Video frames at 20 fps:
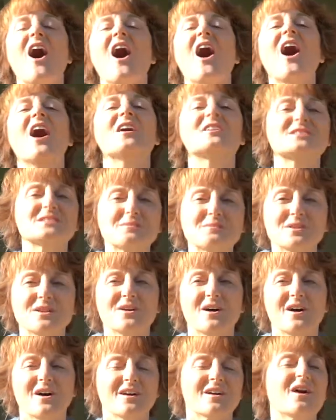All summer
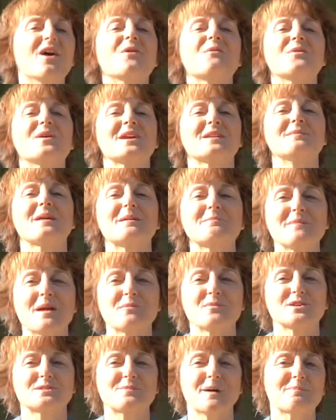long, we're going to make
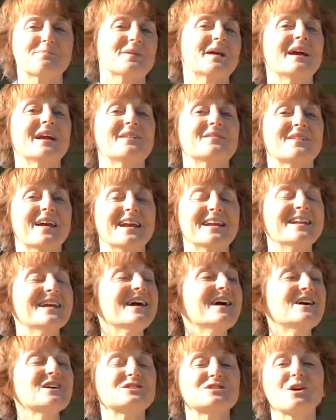memories by playing, right?
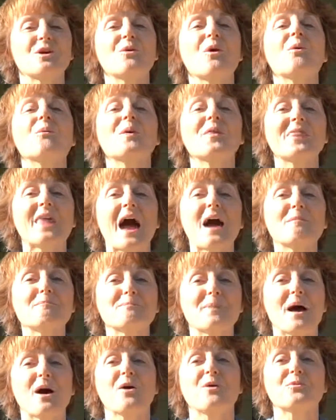So when that
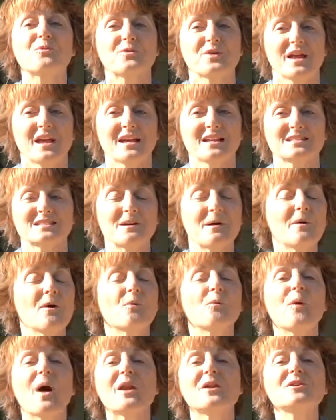bell rings,
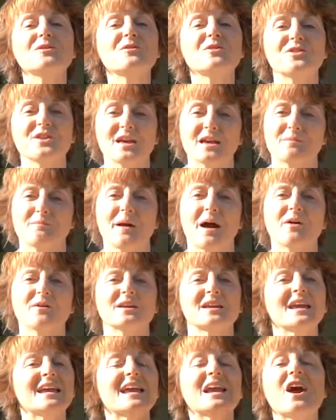why don't you think about
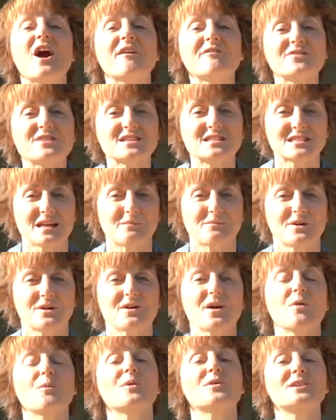kicking off the summer
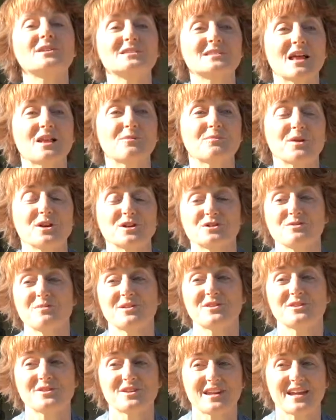with a celebration
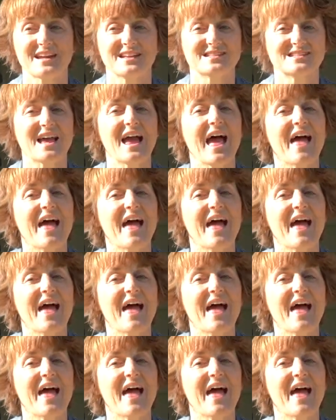with your kids?